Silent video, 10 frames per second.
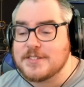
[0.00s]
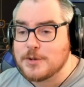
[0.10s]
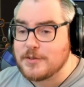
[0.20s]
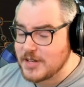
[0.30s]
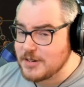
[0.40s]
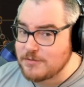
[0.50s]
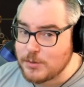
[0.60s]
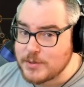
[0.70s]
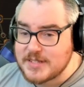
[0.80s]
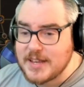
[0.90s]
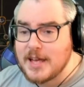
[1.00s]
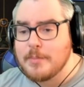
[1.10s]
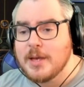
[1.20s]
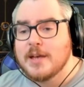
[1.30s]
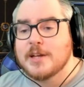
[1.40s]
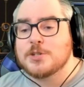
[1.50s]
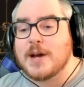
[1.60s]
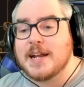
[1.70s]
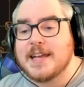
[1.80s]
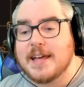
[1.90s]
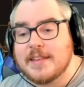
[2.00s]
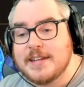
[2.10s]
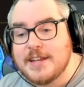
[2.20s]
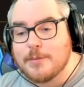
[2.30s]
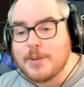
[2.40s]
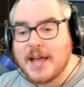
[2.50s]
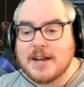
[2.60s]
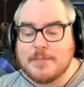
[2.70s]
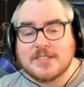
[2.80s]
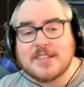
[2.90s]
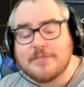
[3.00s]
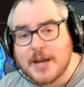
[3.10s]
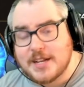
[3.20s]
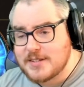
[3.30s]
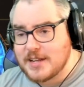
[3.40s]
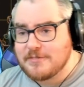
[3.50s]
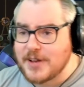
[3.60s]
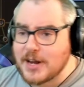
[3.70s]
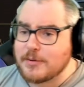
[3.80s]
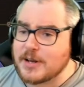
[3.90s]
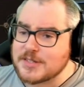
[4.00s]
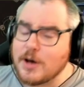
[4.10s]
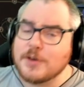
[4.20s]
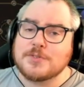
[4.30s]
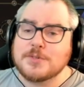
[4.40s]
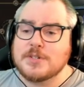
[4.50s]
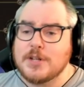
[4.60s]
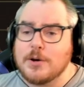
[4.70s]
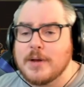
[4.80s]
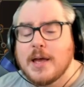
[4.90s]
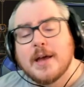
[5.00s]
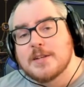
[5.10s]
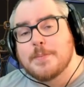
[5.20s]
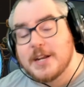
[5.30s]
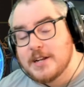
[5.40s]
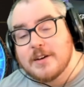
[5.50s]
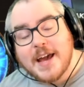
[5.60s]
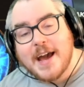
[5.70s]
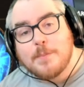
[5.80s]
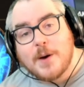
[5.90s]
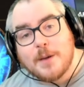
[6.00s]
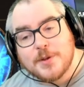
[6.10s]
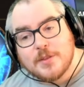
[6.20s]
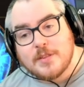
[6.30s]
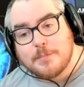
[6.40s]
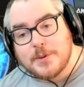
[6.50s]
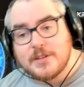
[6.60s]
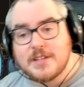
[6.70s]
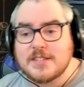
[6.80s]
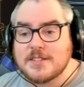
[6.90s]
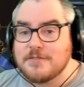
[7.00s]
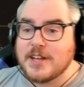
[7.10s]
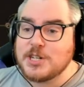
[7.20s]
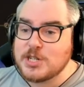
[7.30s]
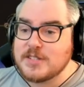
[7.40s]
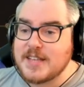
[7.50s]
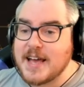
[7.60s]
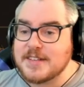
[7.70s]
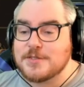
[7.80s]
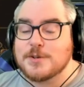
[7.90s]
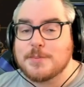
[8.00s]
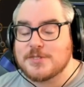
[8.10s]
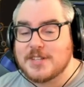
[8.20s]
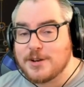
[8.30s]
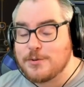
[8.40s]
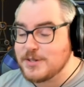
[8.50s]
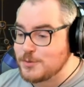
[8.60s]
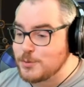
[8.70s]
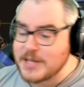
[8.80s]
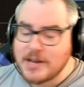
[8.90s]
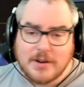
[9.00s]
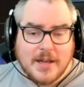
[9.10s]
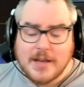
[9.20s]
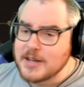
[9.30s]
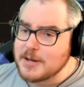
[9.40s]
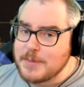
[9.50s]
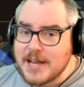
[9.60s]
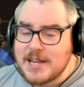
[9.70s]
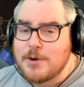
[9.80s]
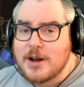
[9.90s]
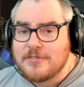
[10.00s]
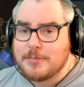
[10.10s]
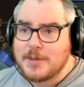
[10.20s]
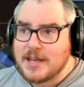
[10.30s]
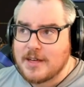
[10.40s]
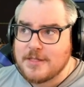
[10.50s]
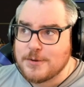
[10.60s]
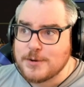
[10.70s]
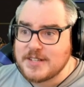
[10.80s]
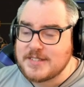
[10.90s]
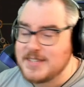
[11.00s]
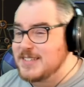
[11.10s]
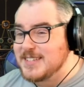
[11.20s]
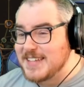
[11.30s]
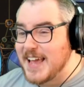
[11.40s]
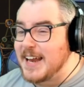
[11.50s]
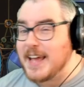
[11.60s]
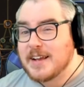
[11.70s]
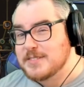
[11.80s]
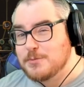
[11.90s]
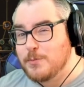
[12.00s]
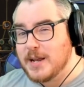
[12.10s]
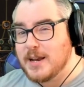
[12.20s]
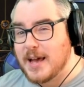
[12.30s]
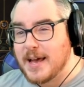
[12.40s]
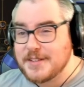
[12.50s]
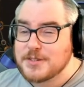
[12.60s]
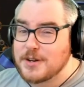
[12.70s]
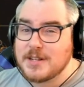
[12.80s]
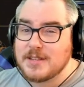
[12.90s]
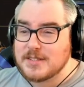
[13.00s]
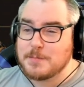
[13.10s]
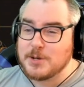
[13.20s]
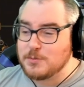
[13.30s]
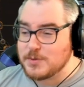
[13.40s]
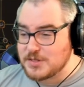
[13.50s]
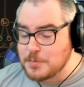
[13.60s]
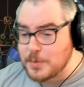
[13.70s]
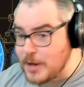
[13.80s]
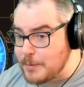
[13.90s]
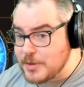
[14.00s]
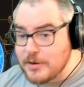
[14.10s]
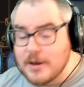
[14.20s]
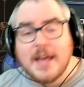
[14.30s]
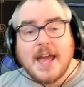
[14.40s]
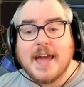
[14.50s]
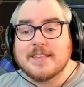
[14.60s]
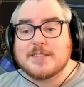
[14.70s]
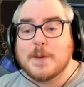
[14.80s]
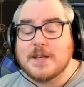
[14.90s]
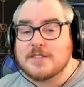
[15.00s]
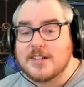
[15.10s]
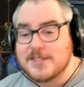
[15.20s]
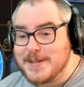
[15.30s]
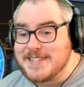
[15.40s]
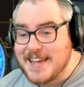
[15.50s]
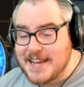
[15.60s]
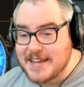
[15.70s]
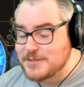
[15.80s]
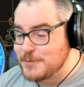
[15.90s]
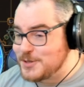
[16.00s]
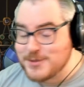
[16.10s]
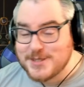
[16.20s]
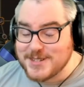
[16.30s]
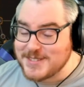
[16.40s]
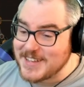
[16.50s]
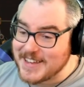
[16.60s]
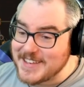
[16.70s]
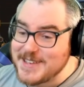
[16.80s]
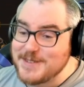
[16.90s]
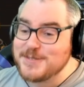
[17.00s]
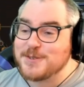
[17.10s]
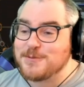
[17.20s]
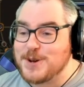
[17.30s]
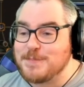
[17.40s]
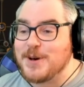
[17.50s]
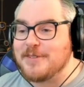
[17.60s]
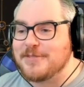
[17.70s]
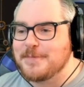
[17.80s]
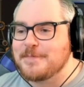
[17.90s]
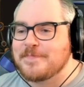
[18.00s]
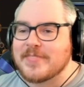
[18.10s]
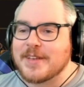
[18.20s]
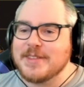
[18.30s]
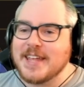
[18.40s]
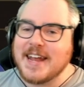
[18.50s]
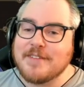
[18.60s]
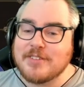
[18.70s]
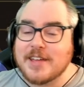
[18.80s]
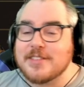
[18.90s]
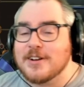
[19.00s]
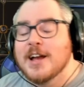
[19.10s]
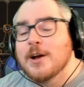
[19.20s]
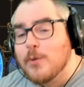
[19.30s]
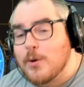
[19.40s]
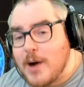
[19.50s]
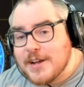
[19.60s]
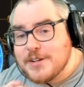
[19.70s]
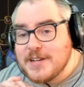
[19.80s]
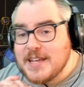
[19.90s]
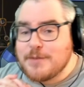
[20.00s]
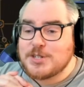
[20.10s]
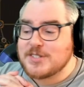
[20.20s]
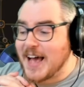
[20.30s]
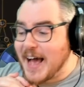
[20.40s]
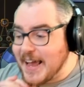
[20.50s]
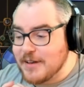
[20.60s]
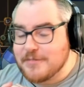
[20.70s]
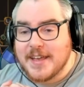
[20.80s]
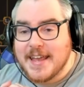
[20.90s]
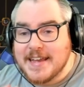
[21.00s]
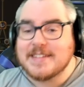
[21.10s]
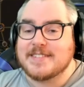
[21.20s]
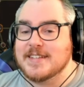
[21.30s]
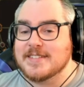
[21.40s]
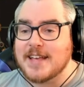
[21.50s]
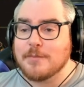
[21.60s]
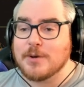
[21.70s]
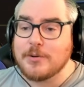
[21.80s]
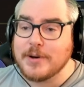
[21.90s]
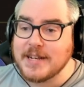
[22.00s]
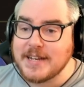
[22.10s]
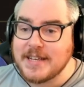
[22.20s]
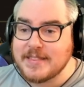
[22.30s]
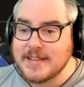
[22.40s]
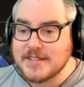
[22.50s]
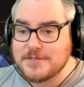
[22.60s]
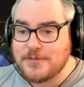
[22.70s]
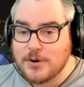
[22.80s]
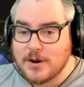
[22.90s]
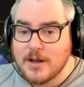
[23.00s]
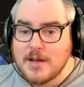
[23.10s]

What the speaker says: sort of influenced helm, try to get the nearby enemies have -9 fire res. Also to note, depending on how popular the build is, Vengeance has 30% increased cooldown, could be anywhere from like 30C to 10x. When I started, this build was super popular, and this base cost me 10x, which was just a huge ripoff. We then have another required unique, which is Eye of Innocence, and we're going to need this for